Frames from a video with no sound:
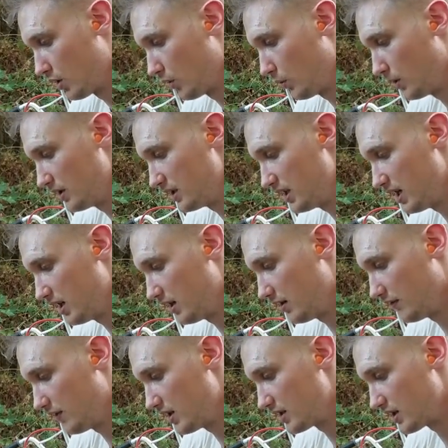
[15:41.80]
we see any
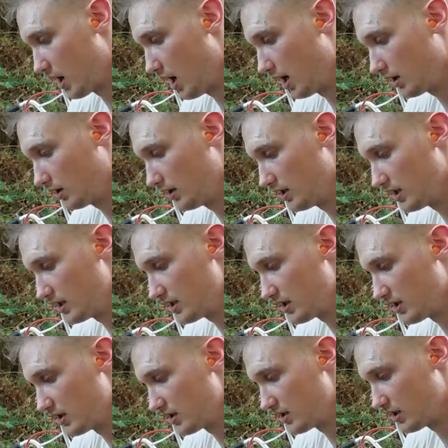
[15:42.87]
of this ugliness
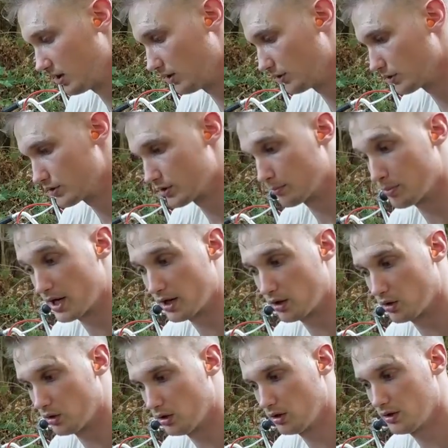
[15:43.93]
in the cylinders or
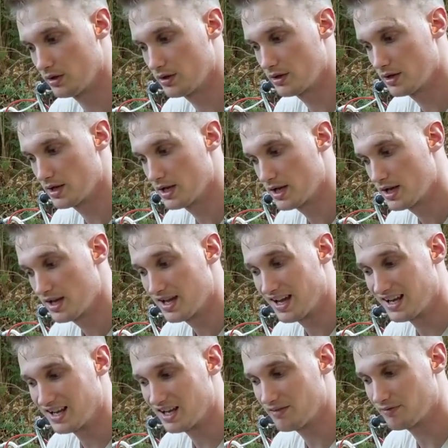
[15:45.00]
barrel.
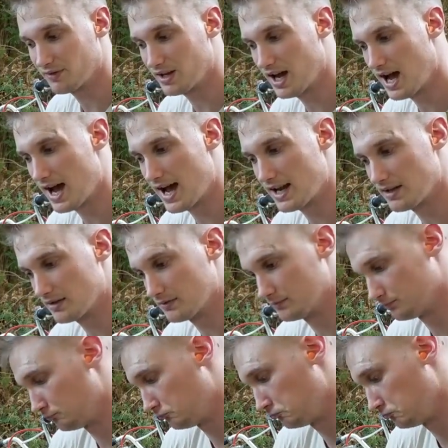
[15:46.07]
And if not,
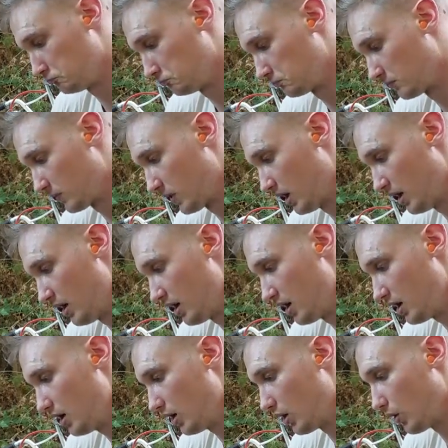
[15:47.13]

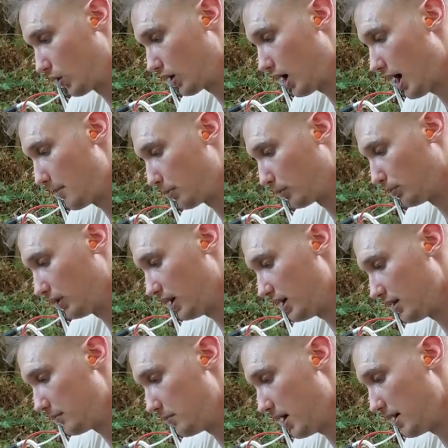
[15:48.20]
you know, copper
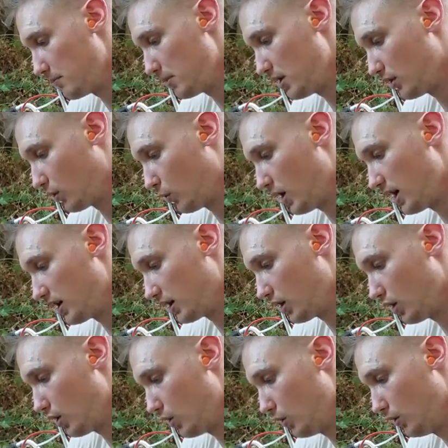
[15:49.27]
plated might be the way to
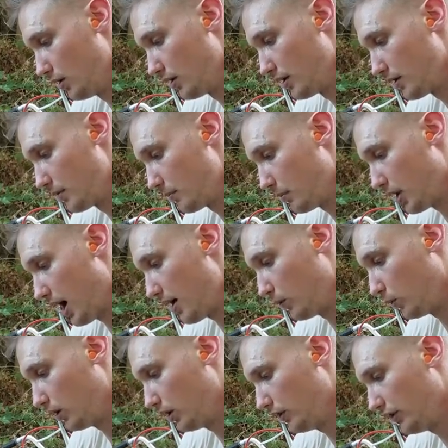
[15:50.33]
go. But I
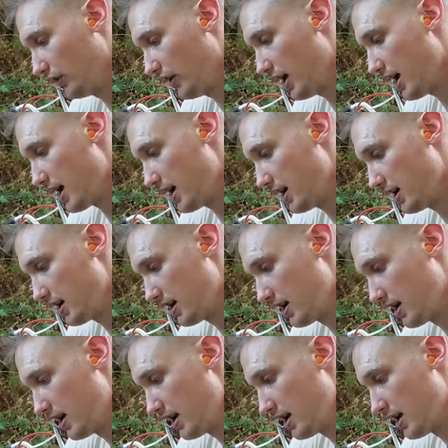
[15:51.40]
will say,
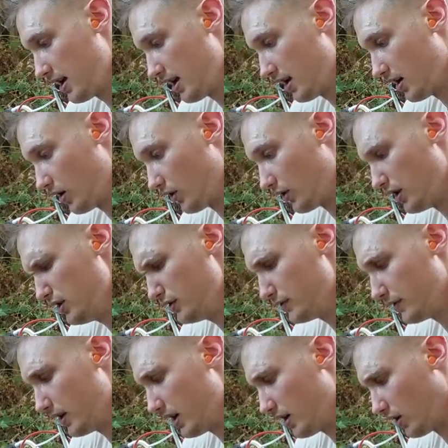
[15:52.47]
these
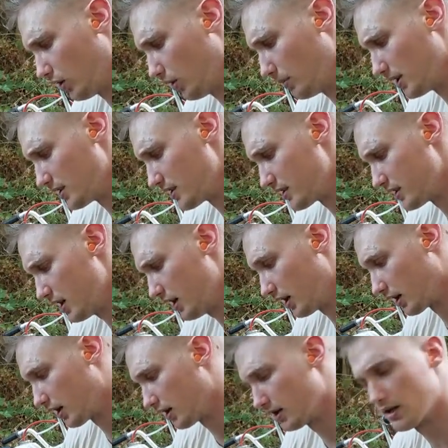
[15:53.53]
fit in a little bit snug.
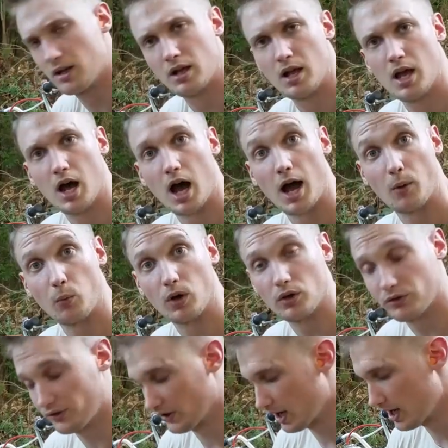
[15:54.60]
I will
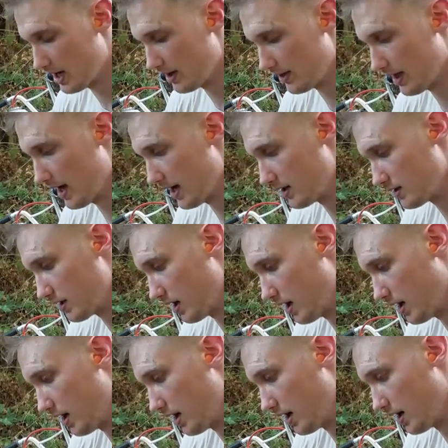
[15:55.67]
say that
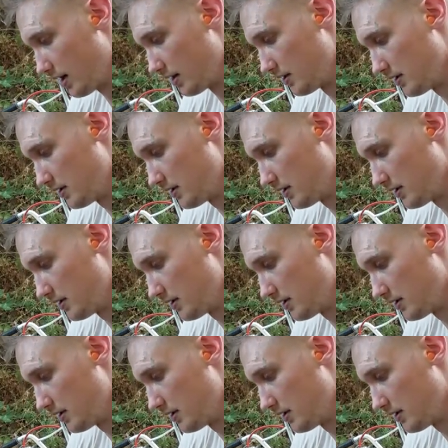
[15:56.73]
uh,